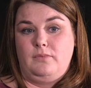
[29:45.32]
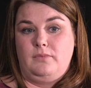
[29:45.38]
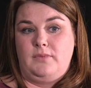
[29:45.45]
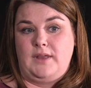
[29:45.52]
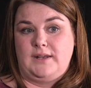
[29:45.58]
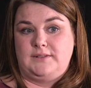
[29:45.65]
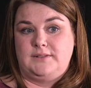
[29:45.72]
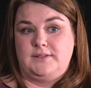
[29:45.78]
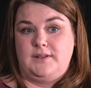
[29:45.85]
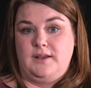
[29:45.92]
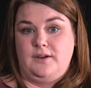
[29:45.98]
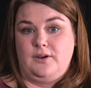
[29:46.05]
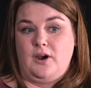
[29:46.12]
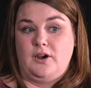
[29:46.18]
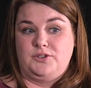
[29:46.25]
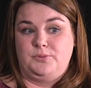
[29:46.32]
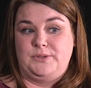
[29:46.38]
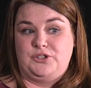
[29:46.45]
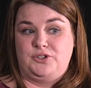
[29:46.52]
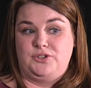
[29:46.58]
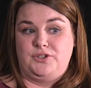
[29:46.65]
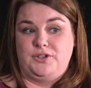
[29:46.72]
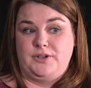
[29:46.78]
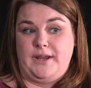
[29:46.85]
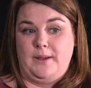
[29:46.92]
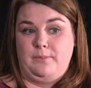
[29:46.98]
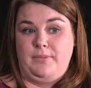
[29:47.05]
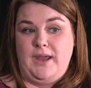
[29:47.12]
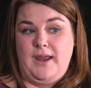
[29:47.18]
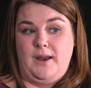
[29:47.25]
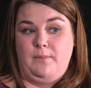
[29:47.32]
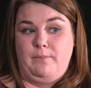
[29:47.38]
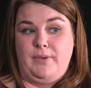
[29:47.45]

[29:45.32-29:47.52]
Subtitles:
that's their contribution to your campaign.